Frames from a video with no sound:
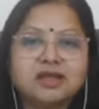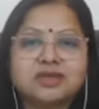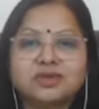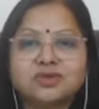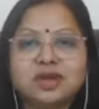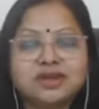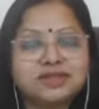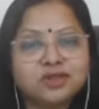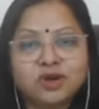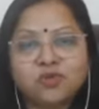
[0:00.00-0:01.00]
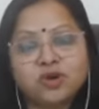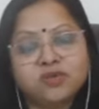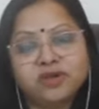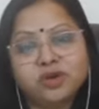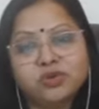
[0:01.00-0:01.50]
So that is not what
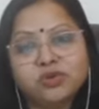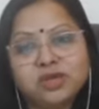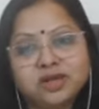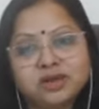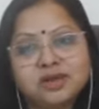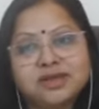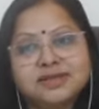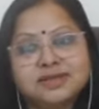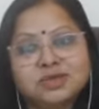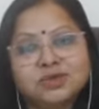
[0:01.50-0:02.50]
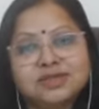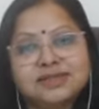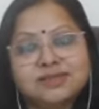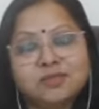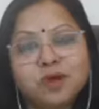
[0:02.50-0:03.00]
we do here. So
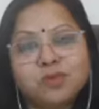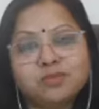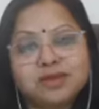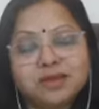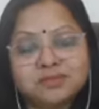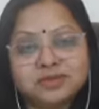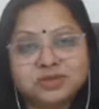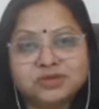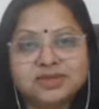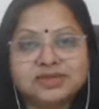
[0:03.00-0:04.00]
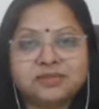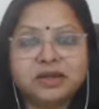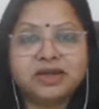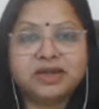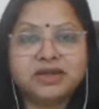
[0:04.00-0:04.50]
this mom comes to this
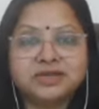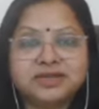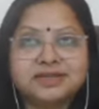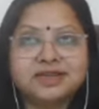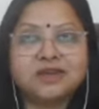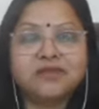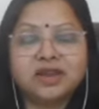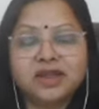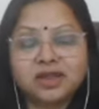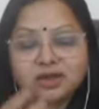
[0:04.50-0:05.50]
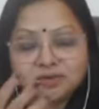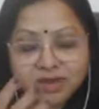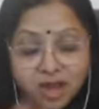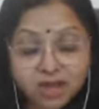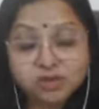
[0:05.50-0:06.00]
meditations, and when
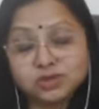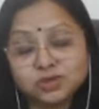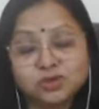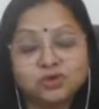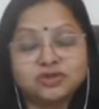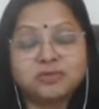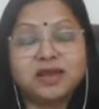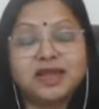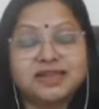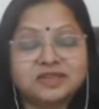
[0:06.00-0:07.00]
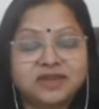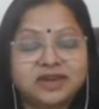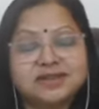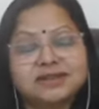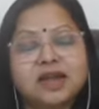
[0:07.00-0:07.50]
I also close my eyes when
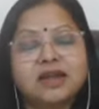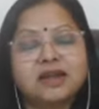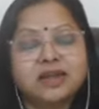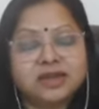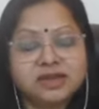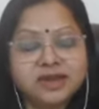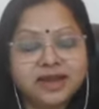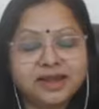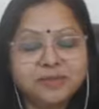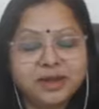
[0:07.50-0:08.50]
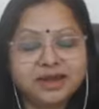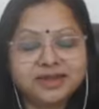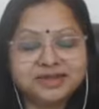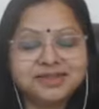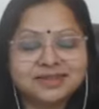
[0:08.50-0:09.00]
I start taking guided
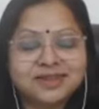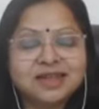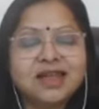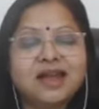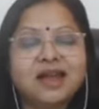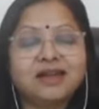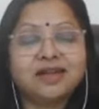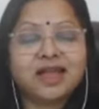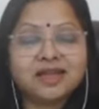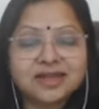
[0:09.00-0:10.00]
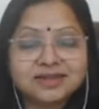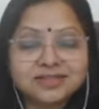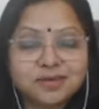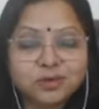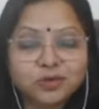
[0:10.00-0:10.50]
meditations, and I ask
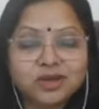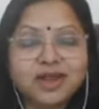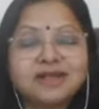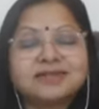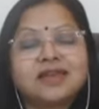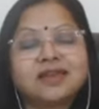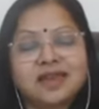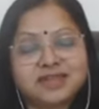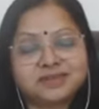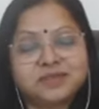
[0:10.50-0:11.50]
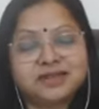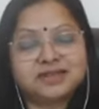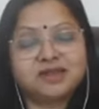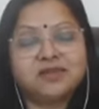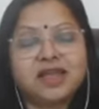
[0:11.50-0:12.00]
them to relax, I relax
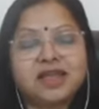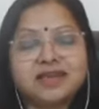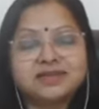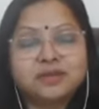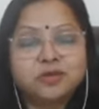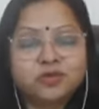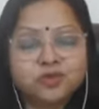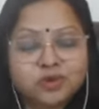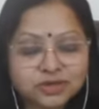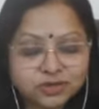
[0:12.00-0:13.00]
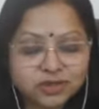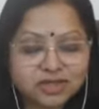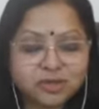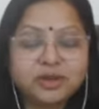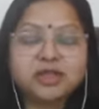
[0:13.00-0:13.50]
myself. I ask them to focus on
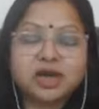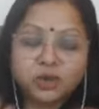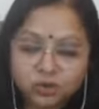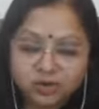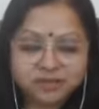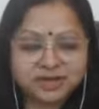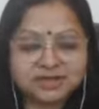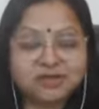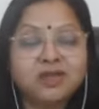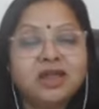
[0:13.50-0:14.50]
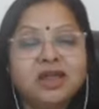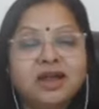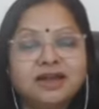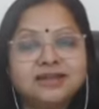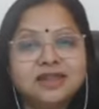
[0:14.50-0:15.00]
their breath, I do it myself.
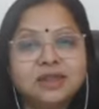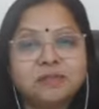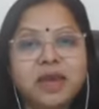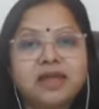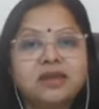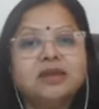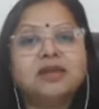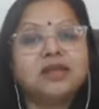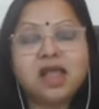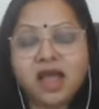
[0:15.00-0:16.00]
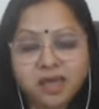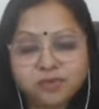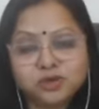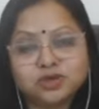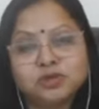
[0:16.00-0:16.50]
It is like parallelly, I am
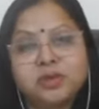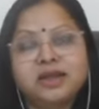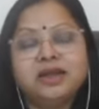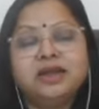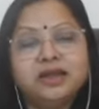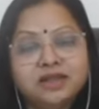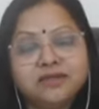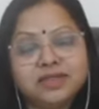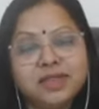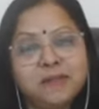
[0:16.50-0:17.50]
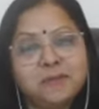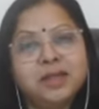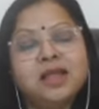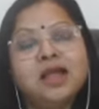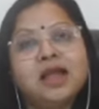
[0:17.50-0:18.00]
also meditating with them,
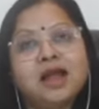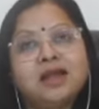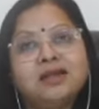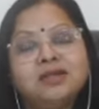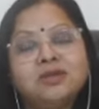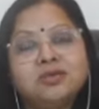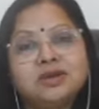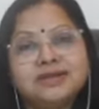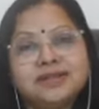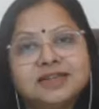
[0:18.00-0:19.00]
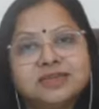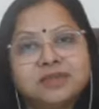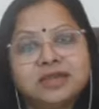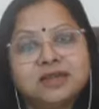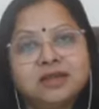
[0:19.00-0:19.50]
and the words I
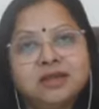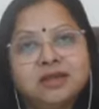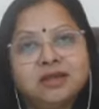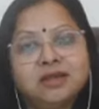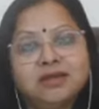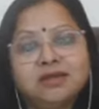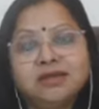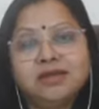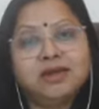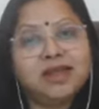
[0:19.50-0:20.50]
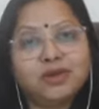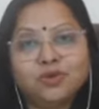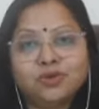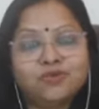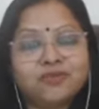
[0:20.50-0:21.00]
speak, really I
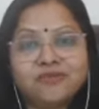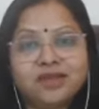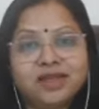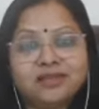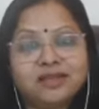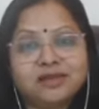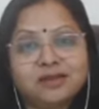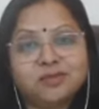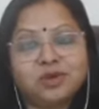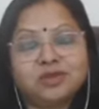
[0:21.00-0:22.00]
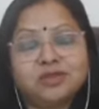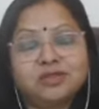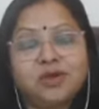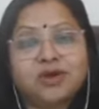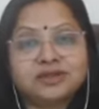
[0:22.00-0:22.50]
don't know from where they come, or the
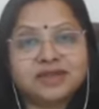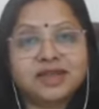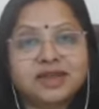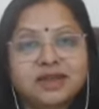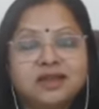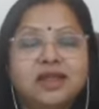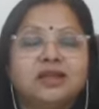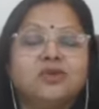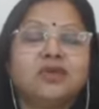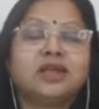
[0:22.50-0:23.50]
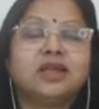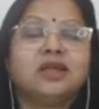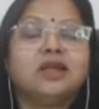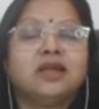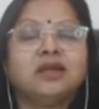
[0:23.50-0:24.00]
thoughts I get, like, okay,
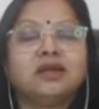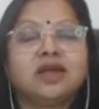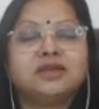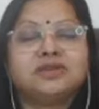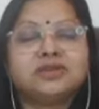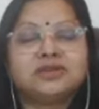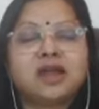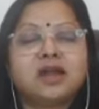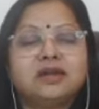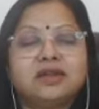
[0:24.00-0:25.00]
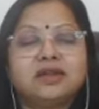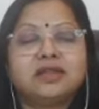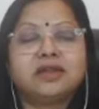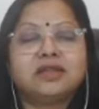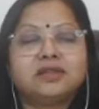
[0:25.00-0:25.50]
I just start, and
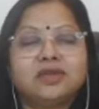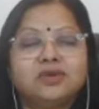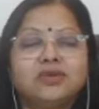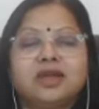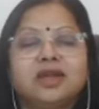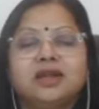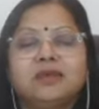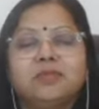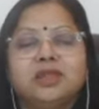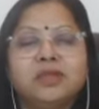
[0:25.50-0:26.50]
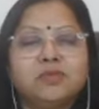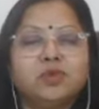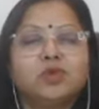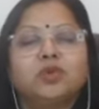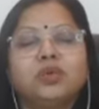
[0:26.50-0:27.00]
then I think, okay, let them
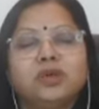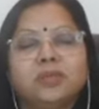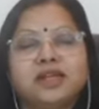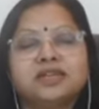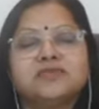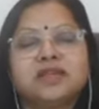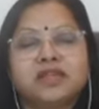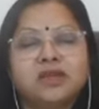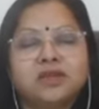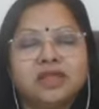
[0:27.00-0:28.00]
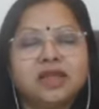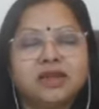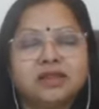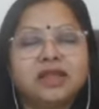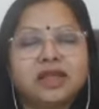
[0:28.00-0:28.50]
go to a place where
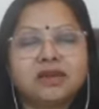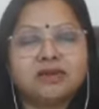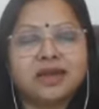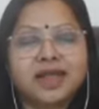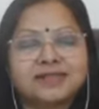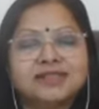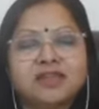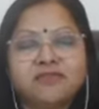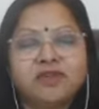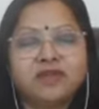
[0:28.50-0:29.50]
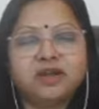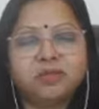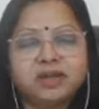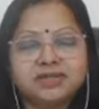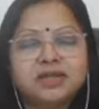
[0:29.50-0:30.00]
they can relax, their favorite place.